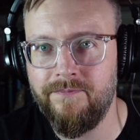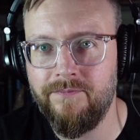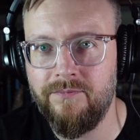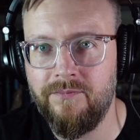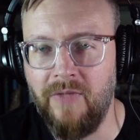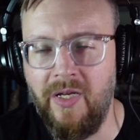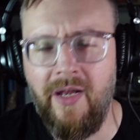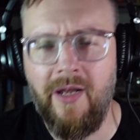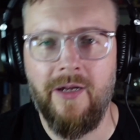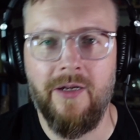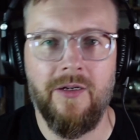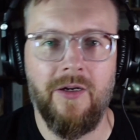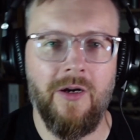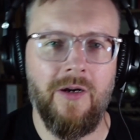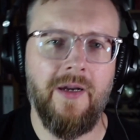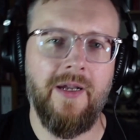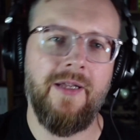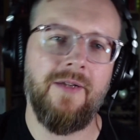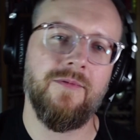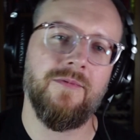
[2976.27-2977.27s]
Yeah. All
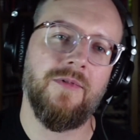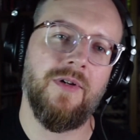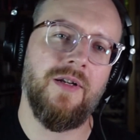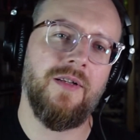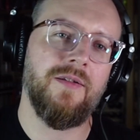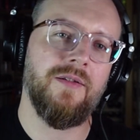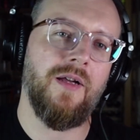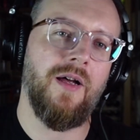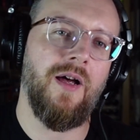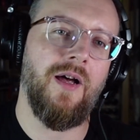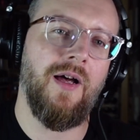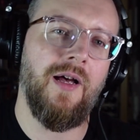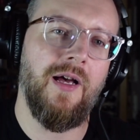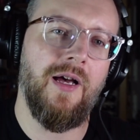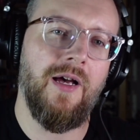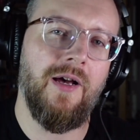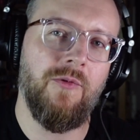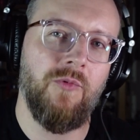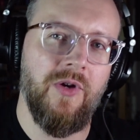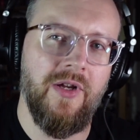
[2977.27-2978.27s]
right. Well,
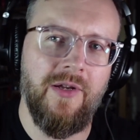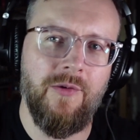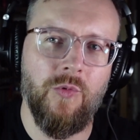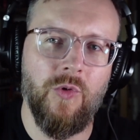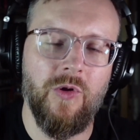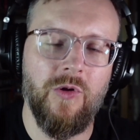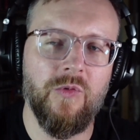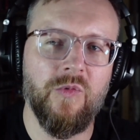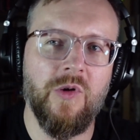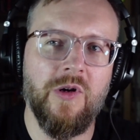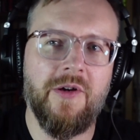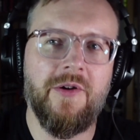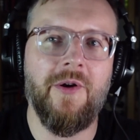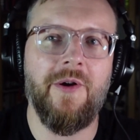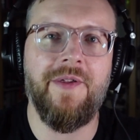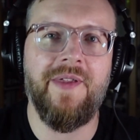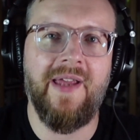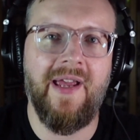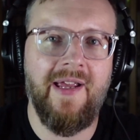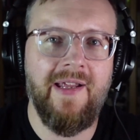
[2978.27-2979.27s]
we will work
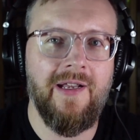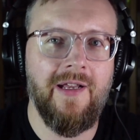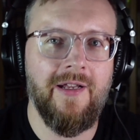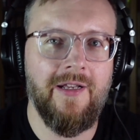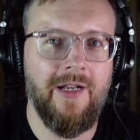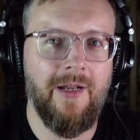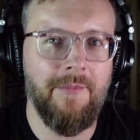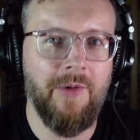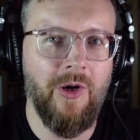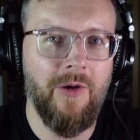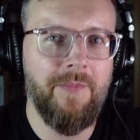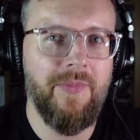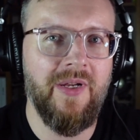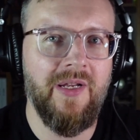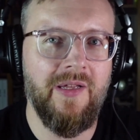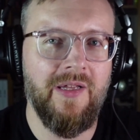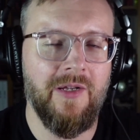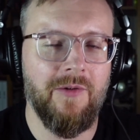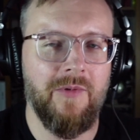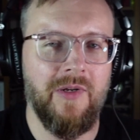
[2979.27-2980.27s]
on that, and I'm
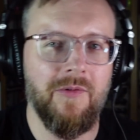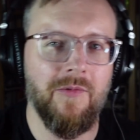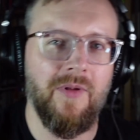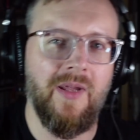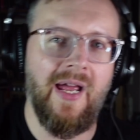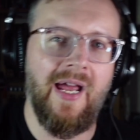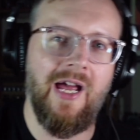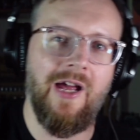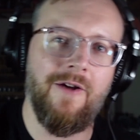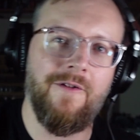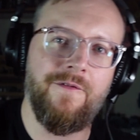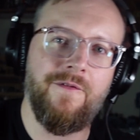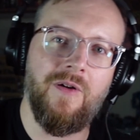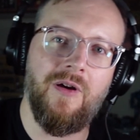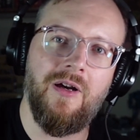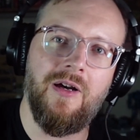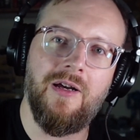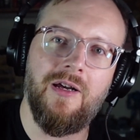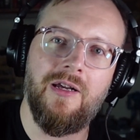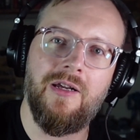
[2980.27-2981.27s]
hoping that we will have
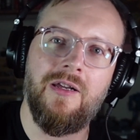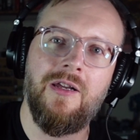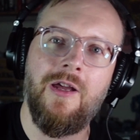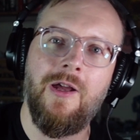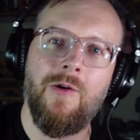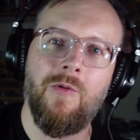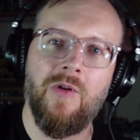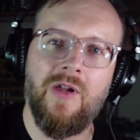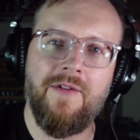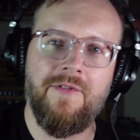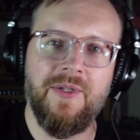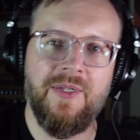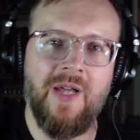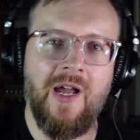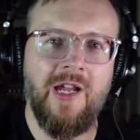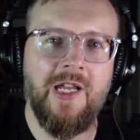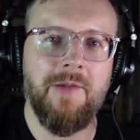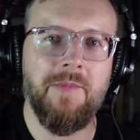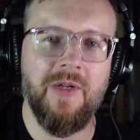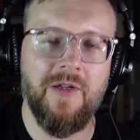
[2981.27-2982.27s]
we'll have a
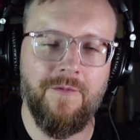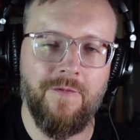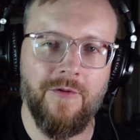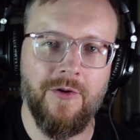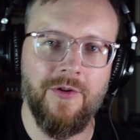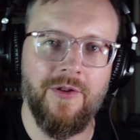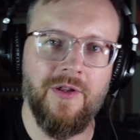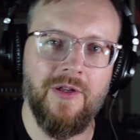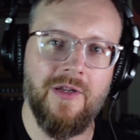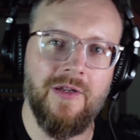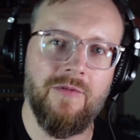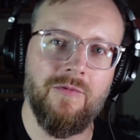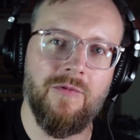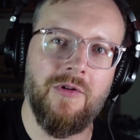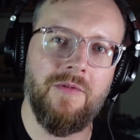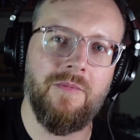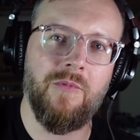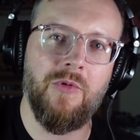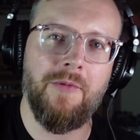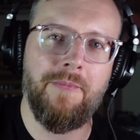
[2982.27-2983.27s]
document for the
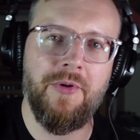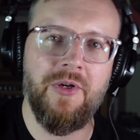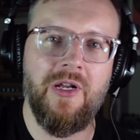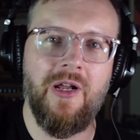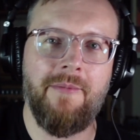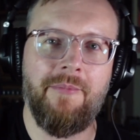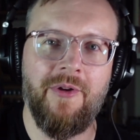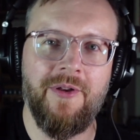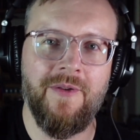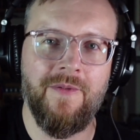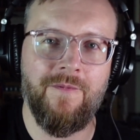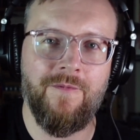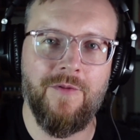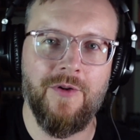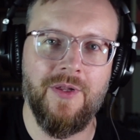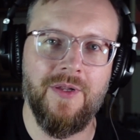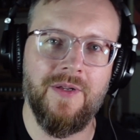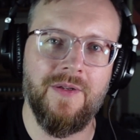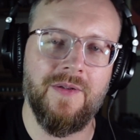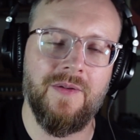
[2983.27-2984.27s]
we'll put it up on the, for
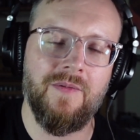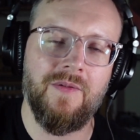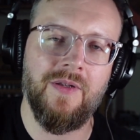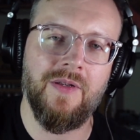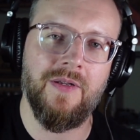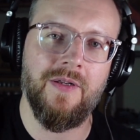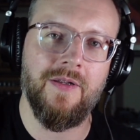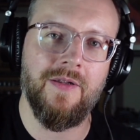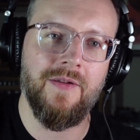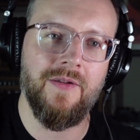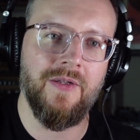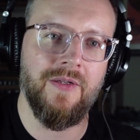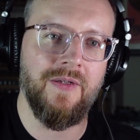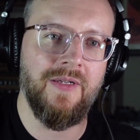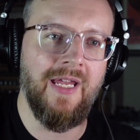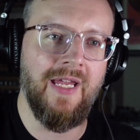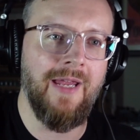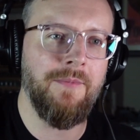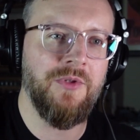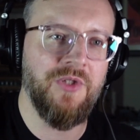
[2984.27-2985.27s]
the
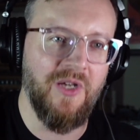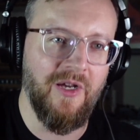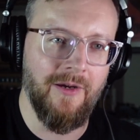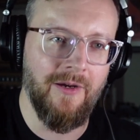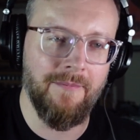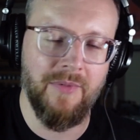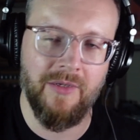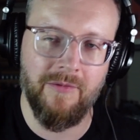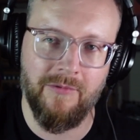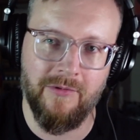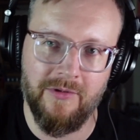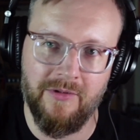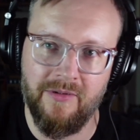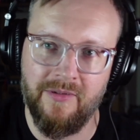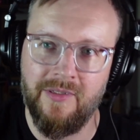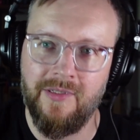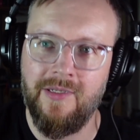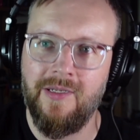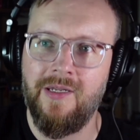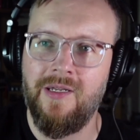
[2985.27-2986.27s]
game jam, but we'll
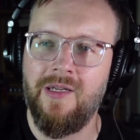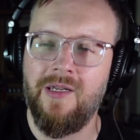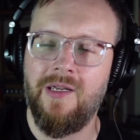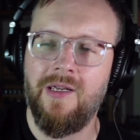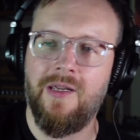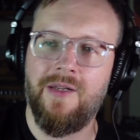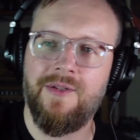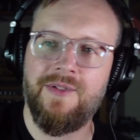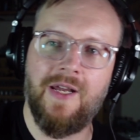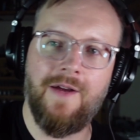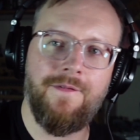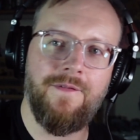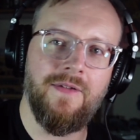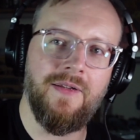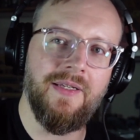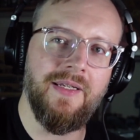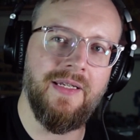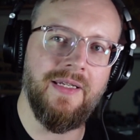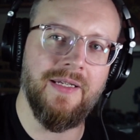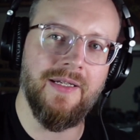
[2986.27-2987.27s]

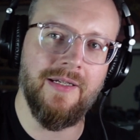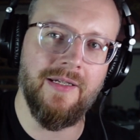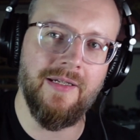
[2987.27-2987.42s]
definitely